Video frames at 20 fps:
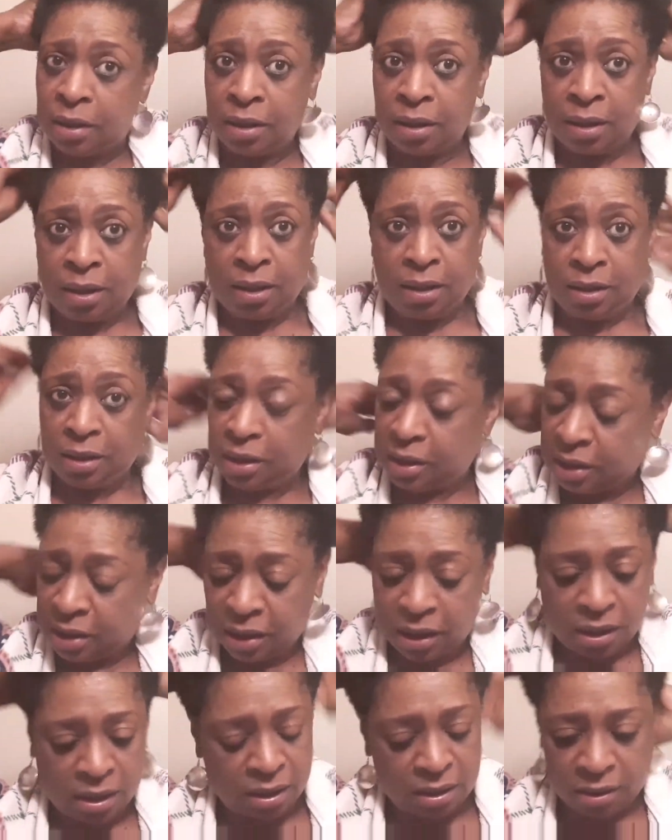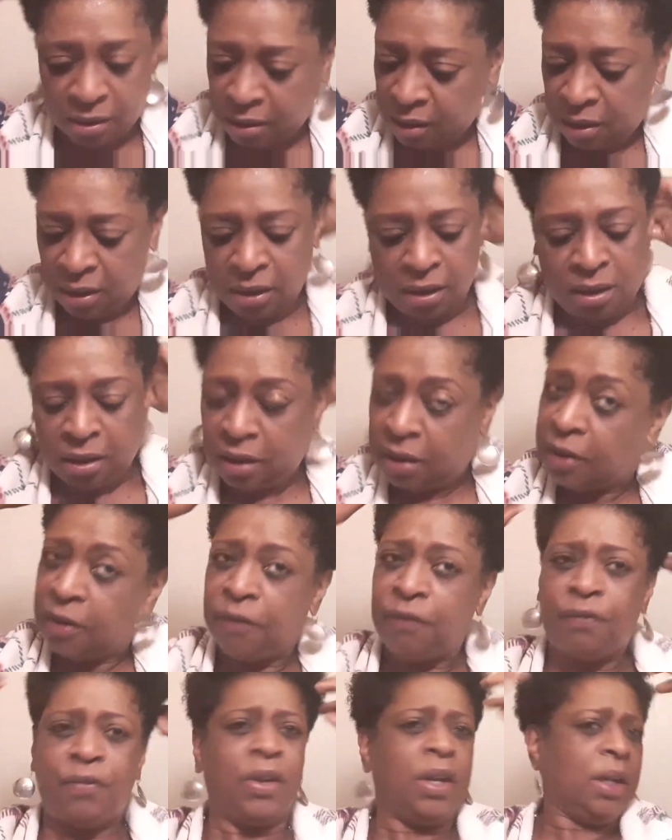I just kind of
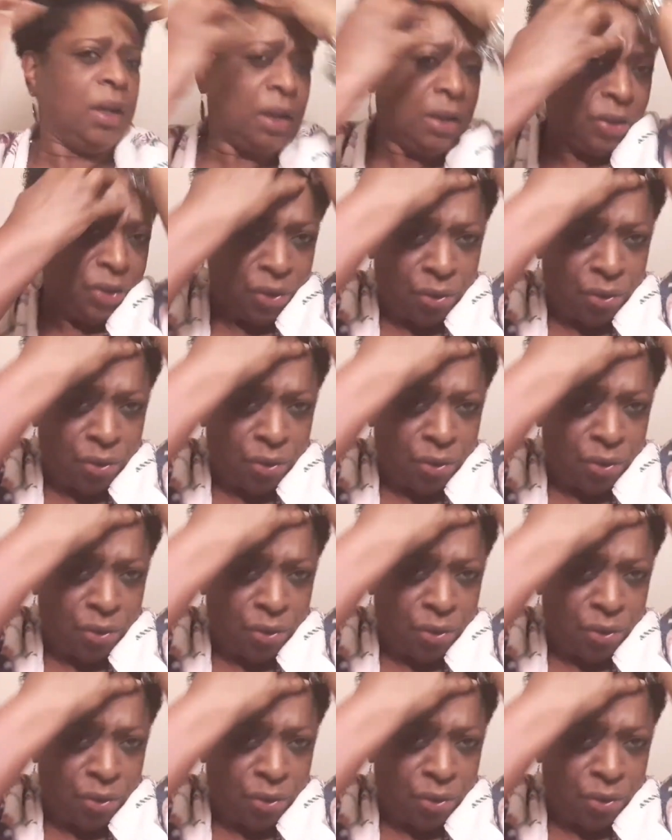finger it